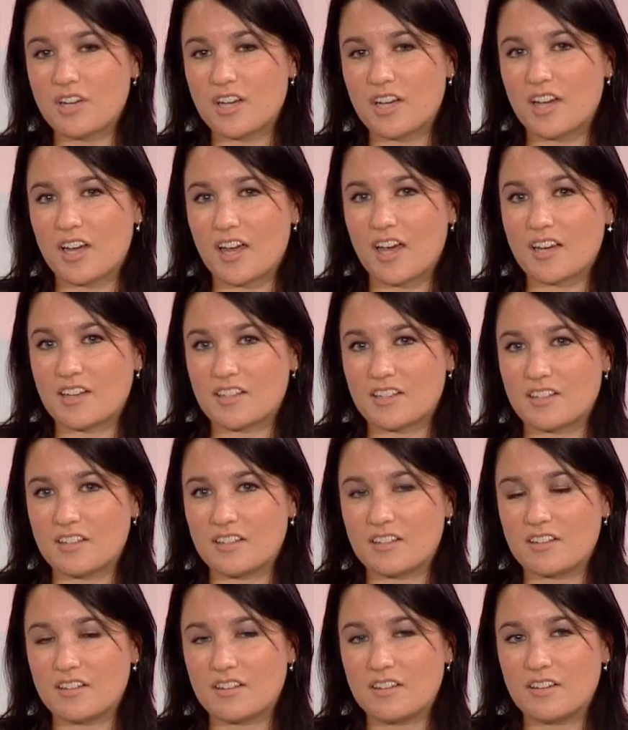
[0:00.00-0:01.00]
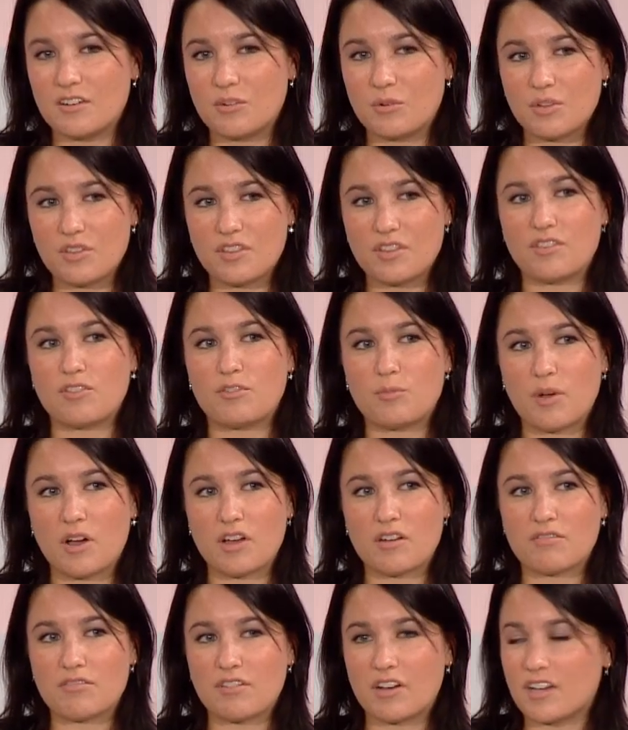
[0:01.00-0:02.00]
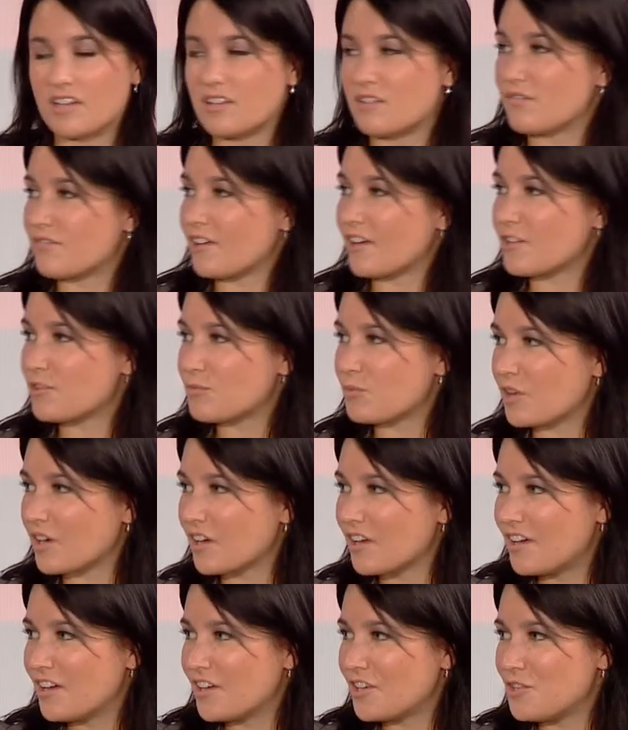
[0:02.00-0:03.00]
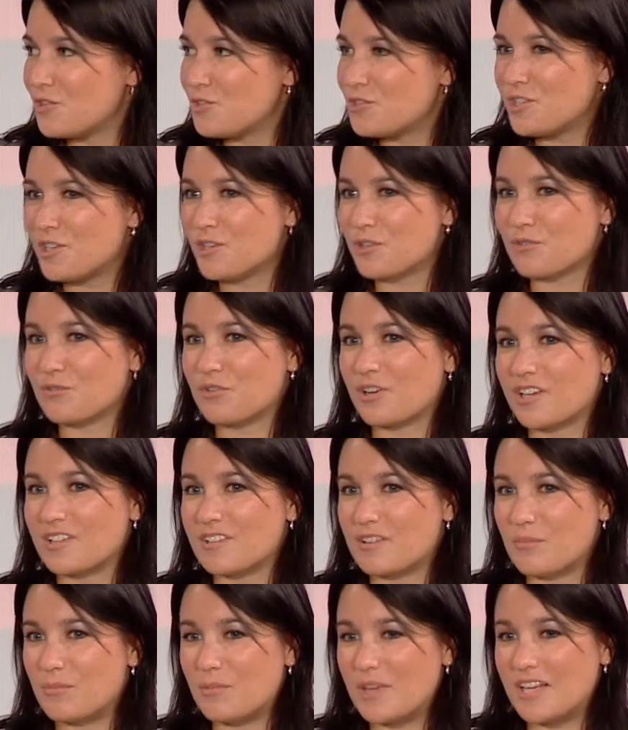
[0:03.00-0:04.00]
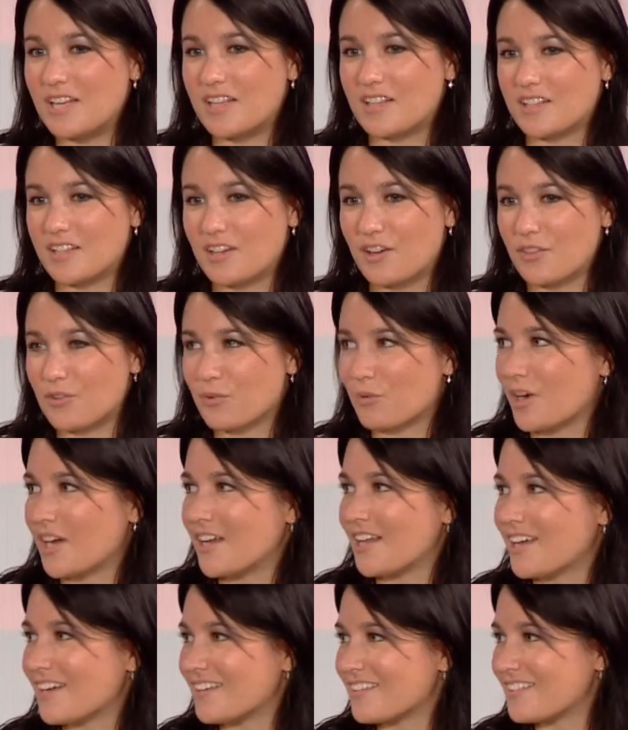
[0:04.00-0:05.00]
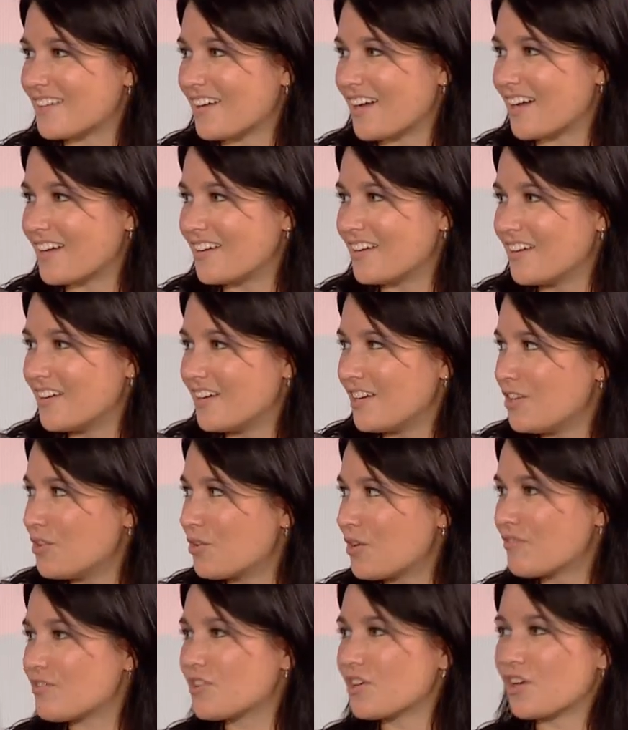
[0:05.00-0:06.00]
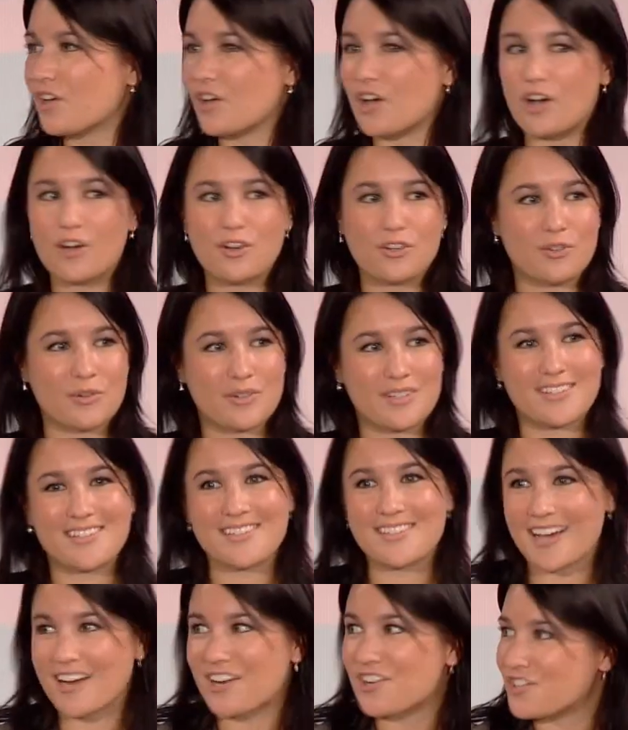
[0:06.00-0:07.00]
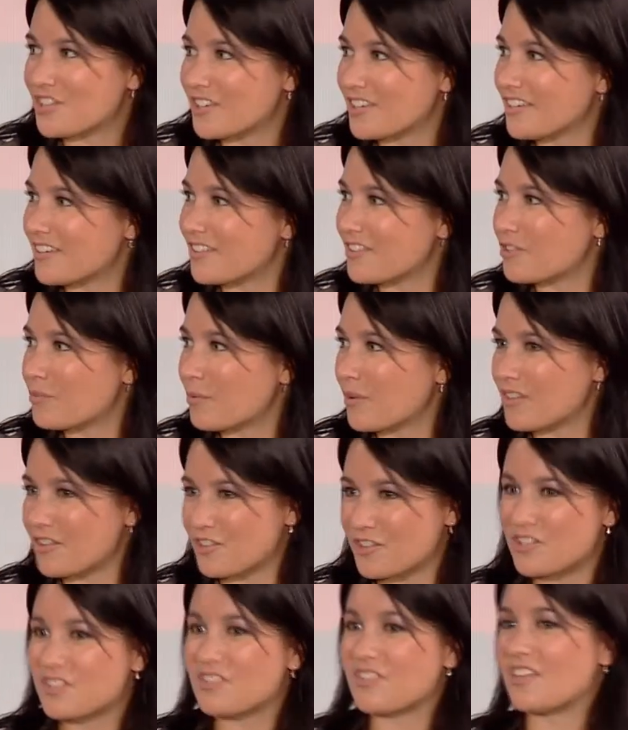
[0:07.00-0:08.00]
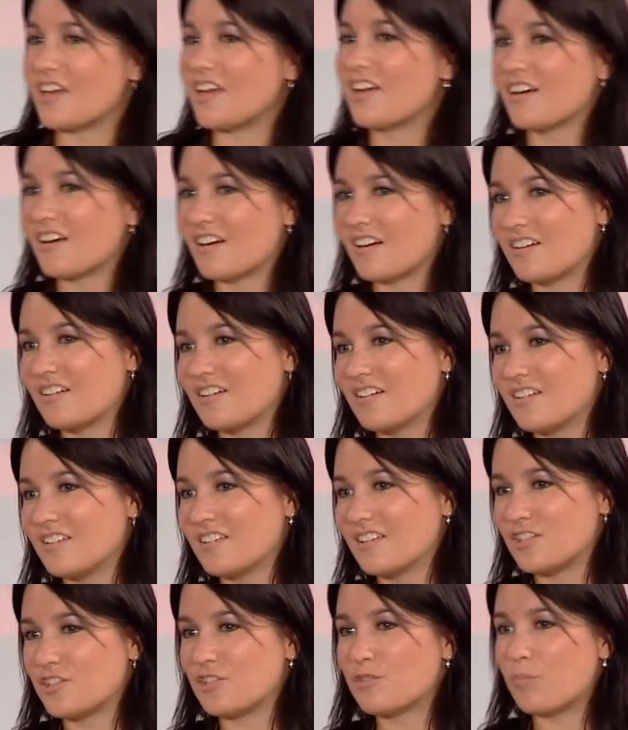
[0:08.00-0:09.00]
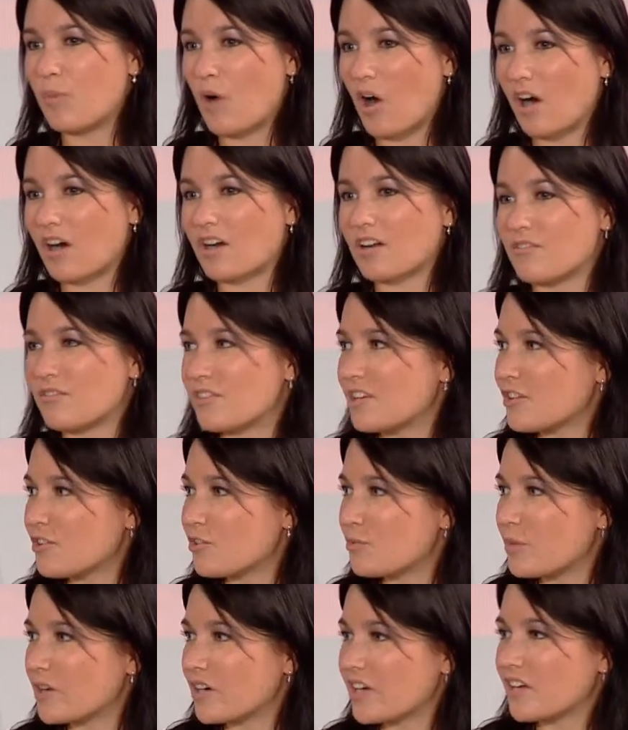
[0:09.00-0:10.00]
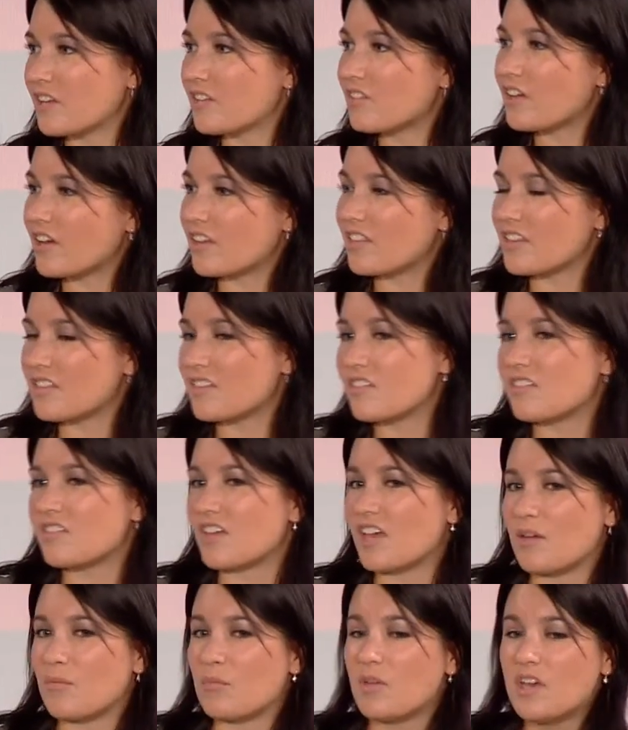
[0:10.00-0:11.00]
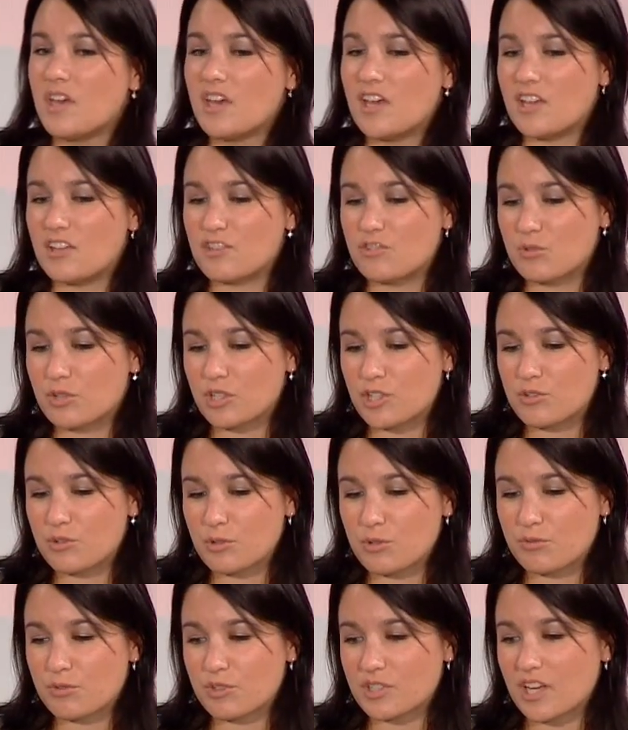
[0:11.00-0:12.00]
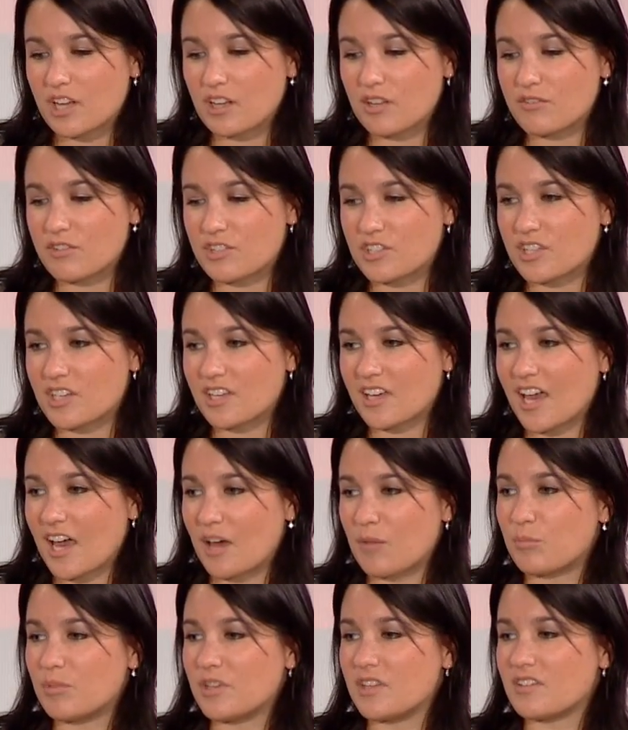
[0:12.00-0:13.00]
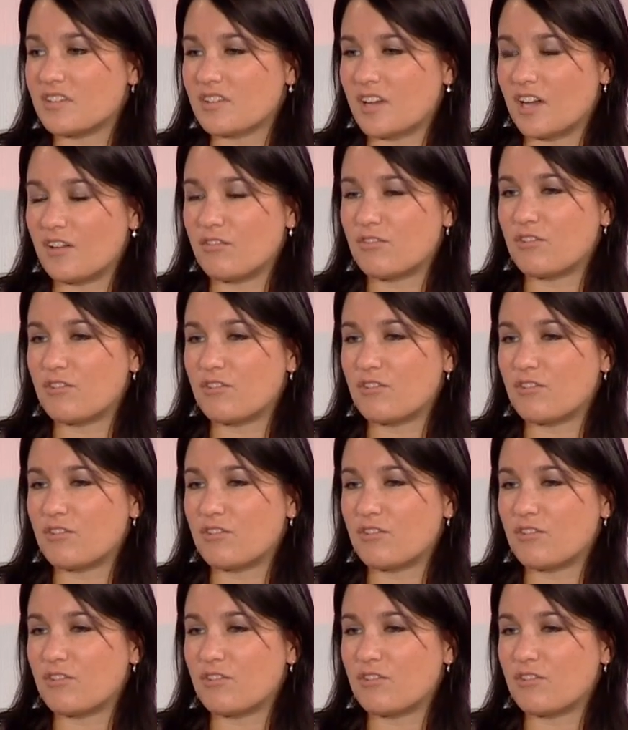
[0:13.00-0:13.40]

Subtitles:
connected within Spotify to Facebook, you see your friends immediately on the right-hand side. You don't have to go to a section on Spotify. They're just there. It's just part of the experience. So I think the same is really true for television. It can't be this kind